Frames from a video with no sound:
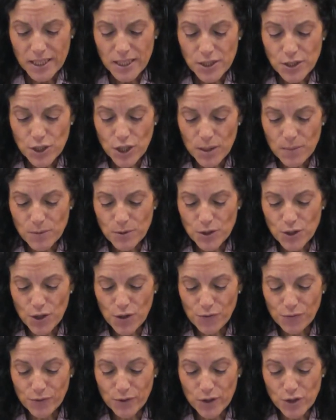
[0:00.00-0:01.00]
Uh, in
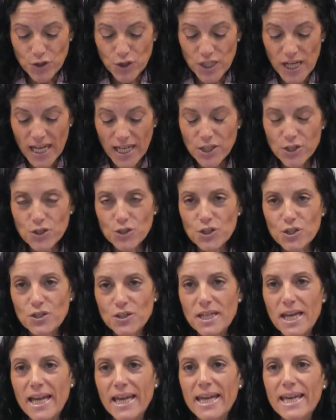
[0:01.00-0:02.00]
terms of the
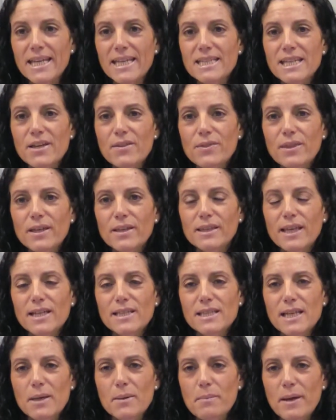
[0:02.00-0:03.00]
challenges ahead, I
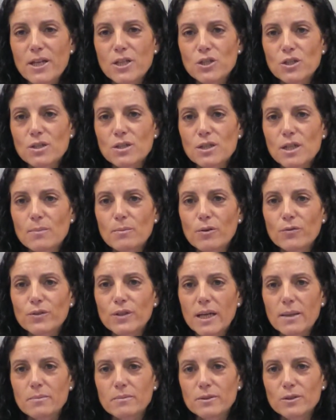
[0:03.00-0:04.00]
think that I mentioned some
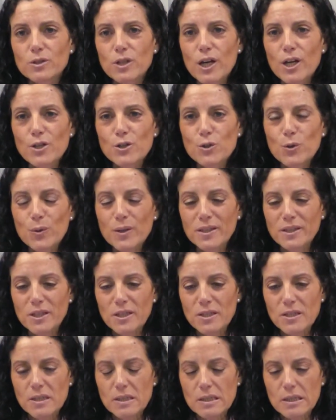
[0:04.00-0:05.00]
of them uh,
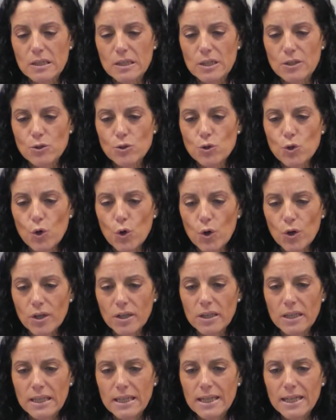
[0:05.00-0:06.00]
during this uh,
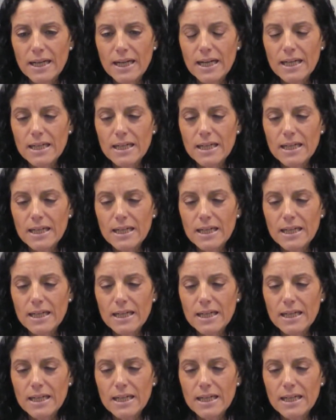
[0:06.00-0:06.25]
talk.